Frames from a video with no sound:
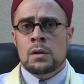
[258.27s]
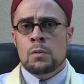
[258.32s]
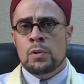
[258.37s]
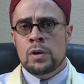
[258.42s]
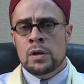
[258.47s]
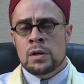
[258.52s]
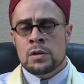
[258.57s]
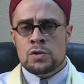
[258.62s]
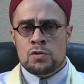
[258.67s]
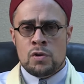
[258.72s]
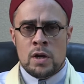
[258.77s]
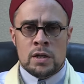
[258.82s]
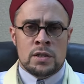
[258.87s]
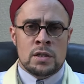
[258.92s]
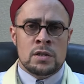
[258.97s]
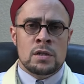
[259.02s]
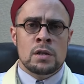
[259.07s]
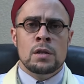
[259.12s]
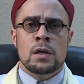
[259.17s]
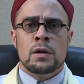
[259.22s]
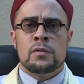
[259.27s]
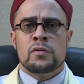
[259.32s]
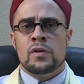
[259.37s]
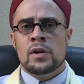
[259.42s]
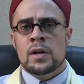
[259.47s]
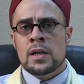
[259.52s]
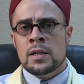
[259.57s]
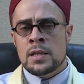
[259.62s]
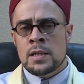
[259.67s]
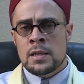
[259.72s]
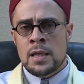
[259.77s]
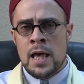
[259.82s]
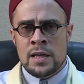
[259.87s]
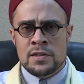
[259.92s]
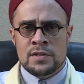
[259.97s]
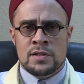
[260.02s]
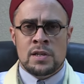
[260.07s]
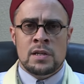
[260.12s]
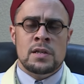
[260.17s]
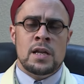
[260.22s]
We are instructed to look for it in the
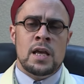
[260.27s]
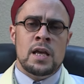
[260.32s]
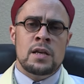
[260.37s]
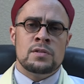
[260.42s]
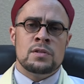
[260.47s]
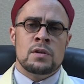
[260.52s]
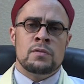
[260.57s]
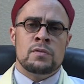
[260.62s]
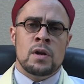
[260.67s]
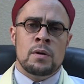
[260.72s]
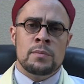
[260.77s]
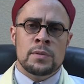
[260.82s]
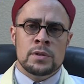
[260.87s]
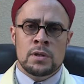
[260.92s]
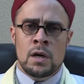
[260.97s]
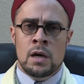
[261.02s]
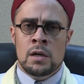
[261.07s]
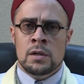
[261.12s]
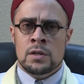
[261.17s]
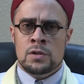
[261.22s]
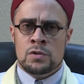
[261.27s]
last 10 days of Ramadan,